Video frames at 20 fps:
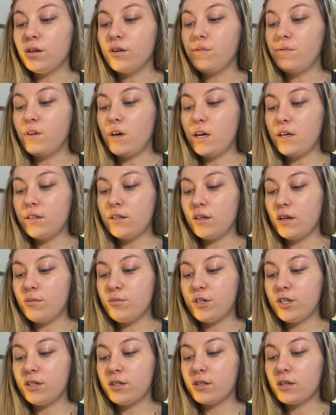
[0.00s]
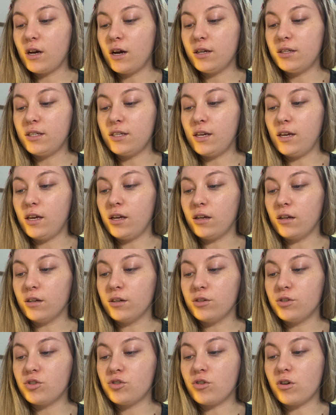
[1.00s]
first I'm just cutting
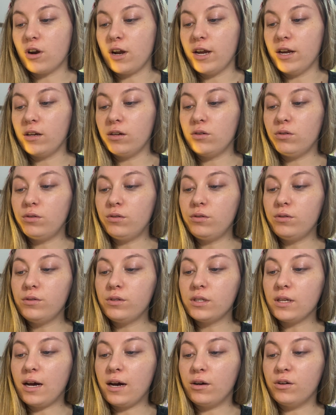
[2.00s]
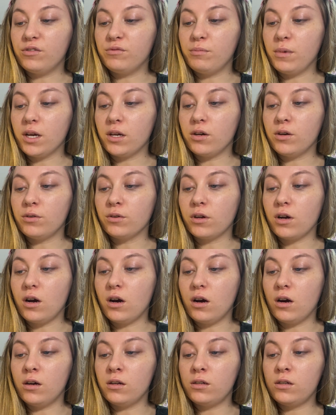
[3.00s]
triangles out of my gold
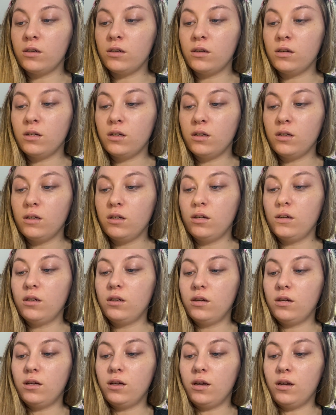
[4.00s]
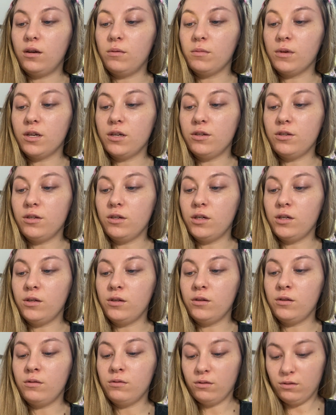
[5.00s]
card, and I'm going to
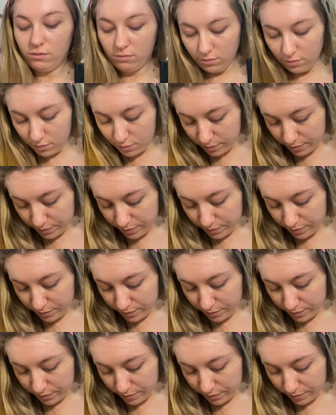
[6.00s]
do